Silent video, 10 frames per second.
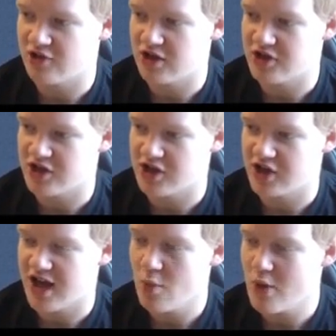to
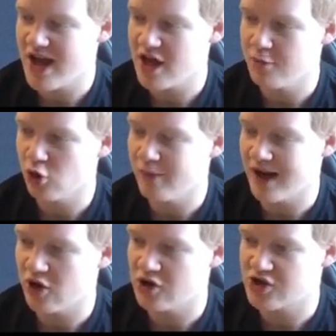Griličić. Can we get the ball
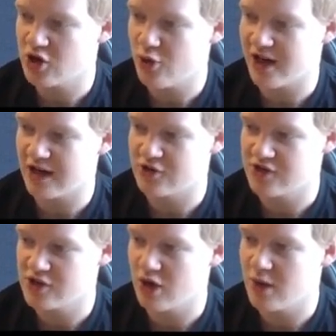back nice and quickly?
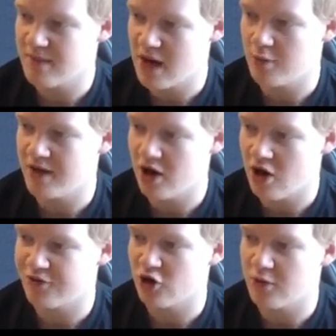Because this may well be a
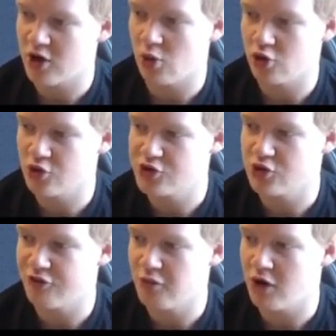Hoffenheim goal. Good
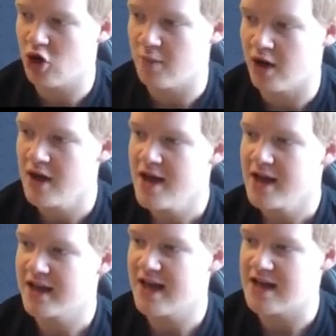stuff from Lima.
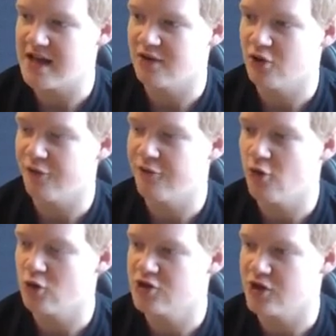Keane,
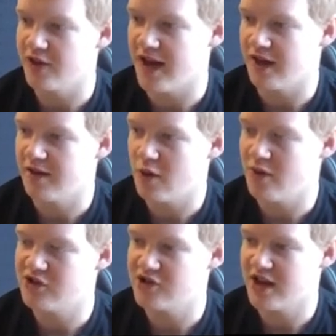unfortunate there.
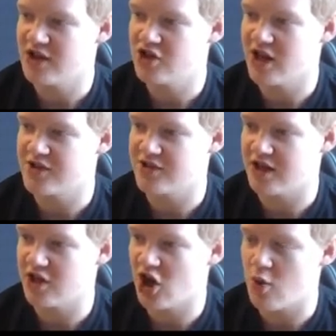Can we have a second chance at
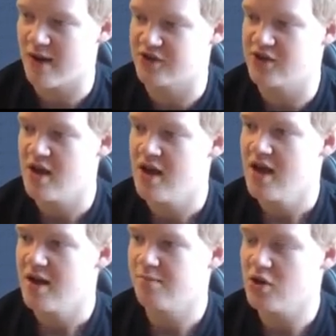it? Gomez.
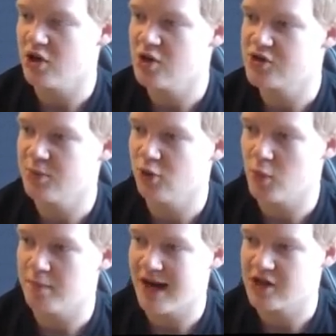No, lose the
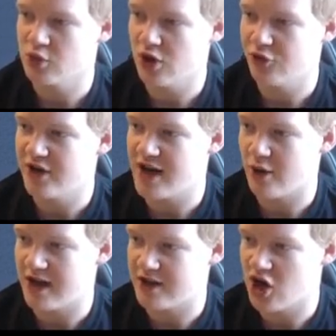ball, but back to Wilson
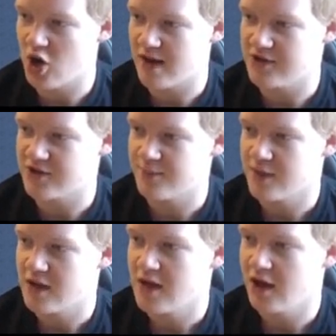anyway. Gomez.
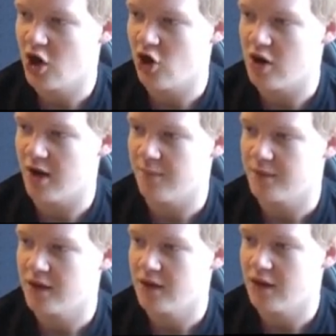Lima.
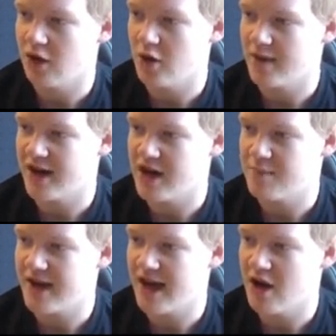Lima, can
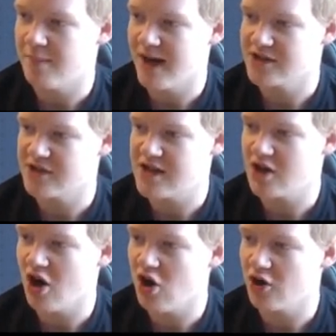he pick out a pass? He
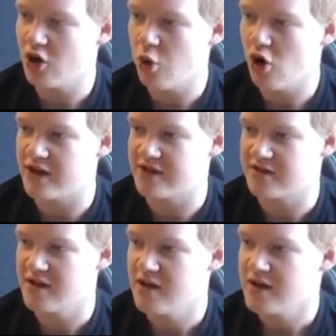can't quite.